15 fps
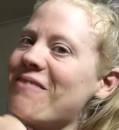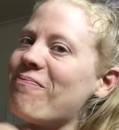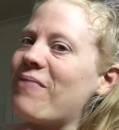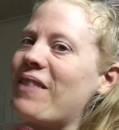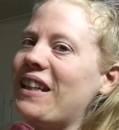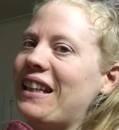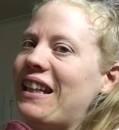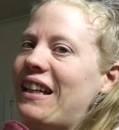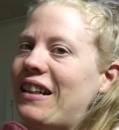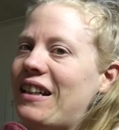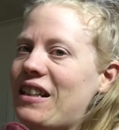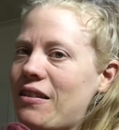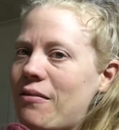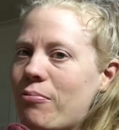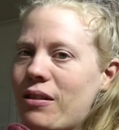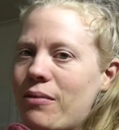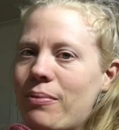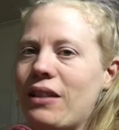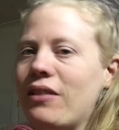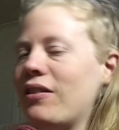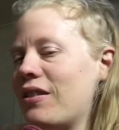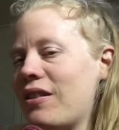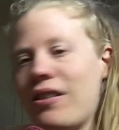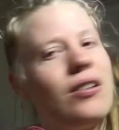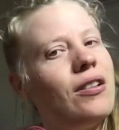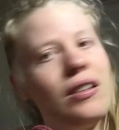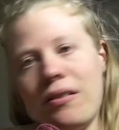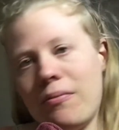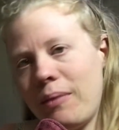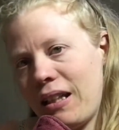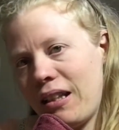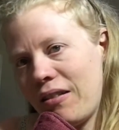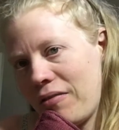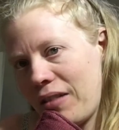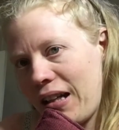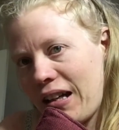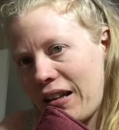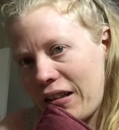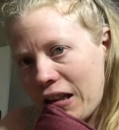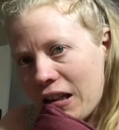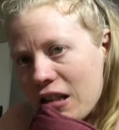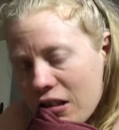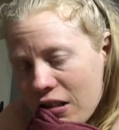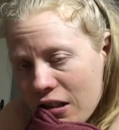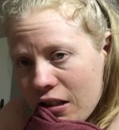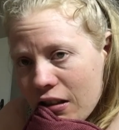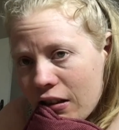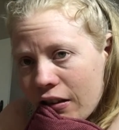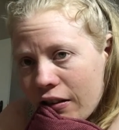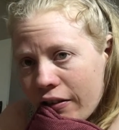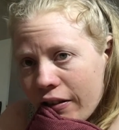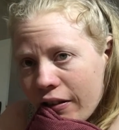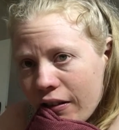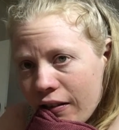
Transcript: But yeah, I just want to be honest to you about the realities of sort of